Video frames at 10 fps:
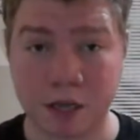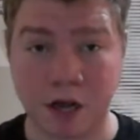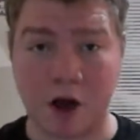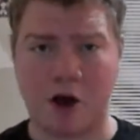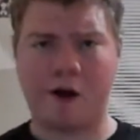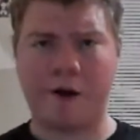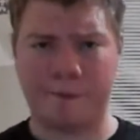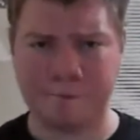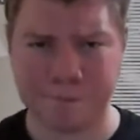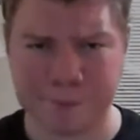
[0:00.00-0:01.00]

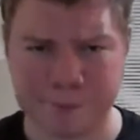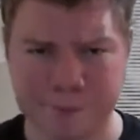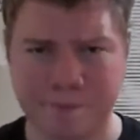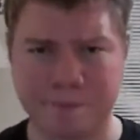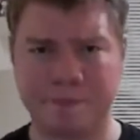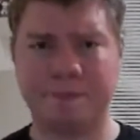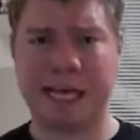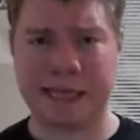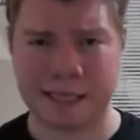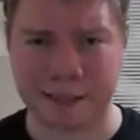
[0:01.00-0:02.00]
I
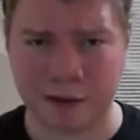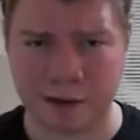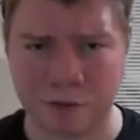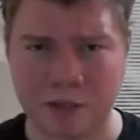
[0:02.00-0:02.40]
think the other one